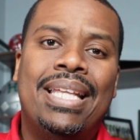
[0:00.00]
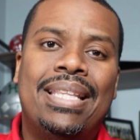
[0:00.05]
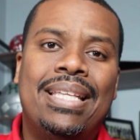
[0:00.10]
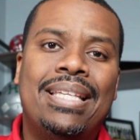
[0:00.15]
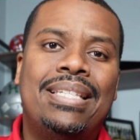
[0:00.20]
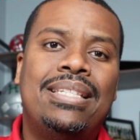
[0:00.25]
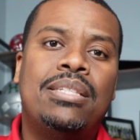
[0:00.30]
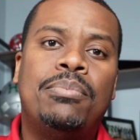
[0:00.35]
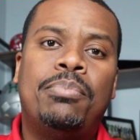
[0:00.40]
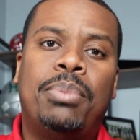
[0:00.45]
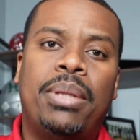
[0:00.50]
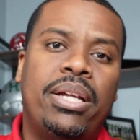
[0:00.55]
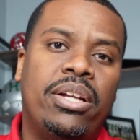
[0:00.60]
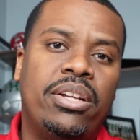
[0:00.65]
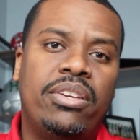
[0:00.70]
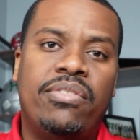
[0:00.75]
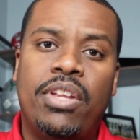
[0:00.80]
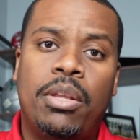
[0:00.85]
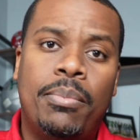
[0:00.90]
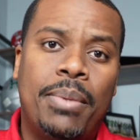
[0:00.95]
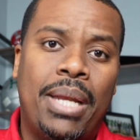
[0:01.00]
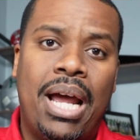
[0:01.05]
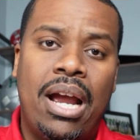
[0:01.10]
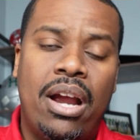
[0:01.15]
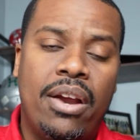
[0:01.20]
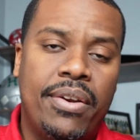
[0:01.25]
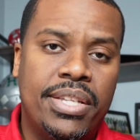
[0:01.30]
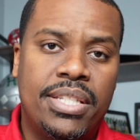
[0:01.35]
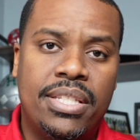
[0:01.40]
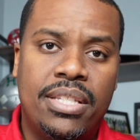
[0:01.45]
This is player development
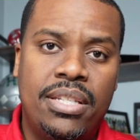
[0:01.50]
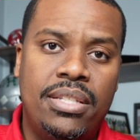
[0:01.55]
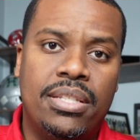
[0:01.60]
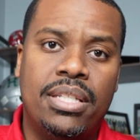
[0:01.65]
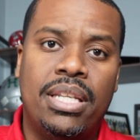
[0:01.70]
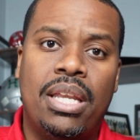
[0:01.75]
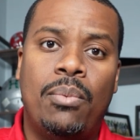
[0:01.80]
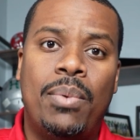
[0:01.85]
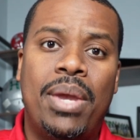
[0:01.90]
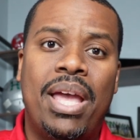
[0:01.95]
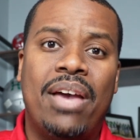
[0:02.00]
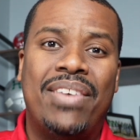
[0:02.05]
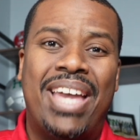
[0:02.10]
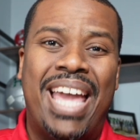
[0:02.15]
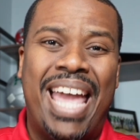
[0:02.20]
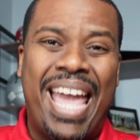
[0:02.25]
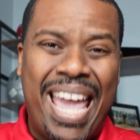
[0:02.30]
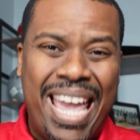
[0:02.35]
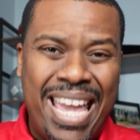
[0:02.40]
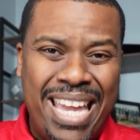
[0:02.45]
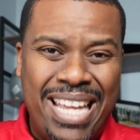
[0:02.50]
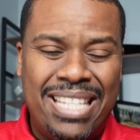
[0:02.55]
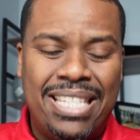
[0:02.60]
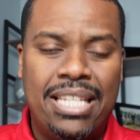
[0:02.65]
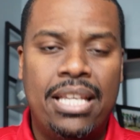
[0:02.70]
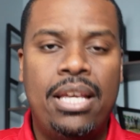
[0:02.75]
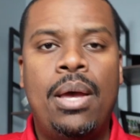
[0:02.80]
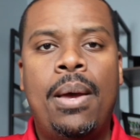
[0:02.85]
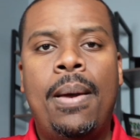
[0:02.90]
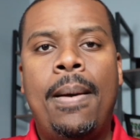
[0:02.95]
hiring season, and we have an
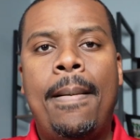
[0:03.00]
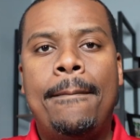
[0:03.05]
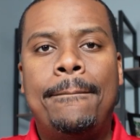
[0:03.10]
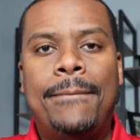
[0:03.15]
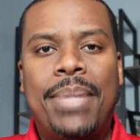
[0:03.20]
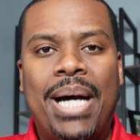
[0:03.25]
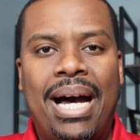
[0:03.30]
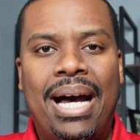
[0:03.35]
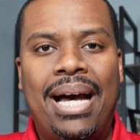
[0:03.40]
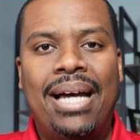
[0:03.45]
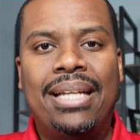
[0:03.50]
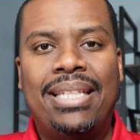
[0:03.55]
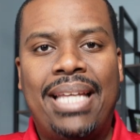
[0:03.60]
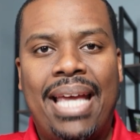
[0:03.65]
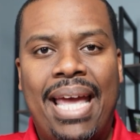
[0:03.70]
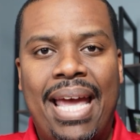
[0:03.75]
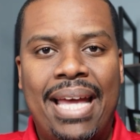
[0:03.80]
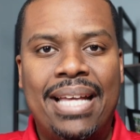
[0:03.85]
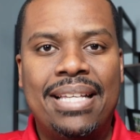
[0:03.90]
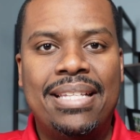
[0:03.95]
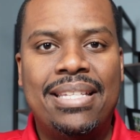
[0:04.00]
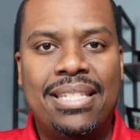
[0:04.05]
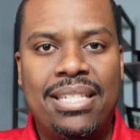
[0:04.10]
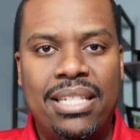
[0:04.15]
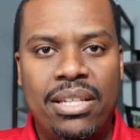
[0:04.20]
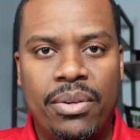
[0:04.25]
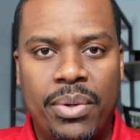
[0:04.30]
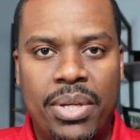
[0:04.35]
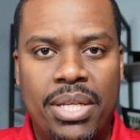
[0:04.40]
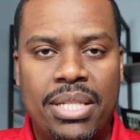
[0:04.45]
8 podcast
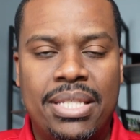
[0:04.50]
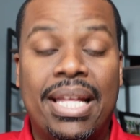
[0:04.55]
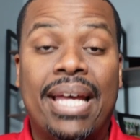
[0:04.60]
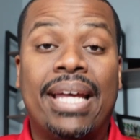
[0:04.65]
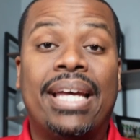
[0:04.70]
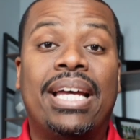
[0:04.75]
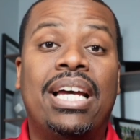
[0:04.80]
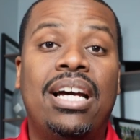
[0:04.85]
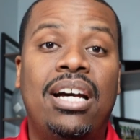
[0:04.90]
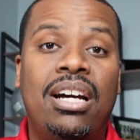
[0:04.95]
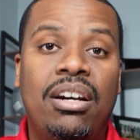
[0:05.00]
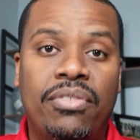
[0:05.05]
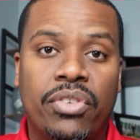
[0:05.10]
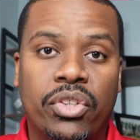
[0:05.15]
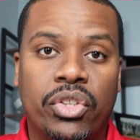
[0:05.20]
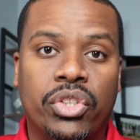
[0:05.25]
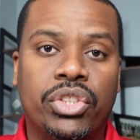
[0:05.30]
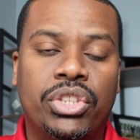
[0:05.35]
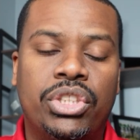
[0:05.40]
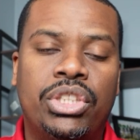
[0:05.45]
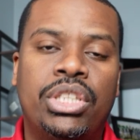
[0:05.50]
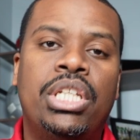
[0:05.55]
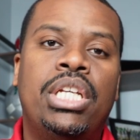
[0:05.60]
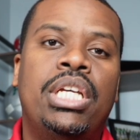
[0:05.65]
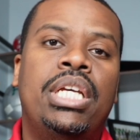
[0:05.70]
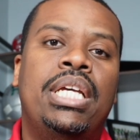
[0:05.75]
series that covers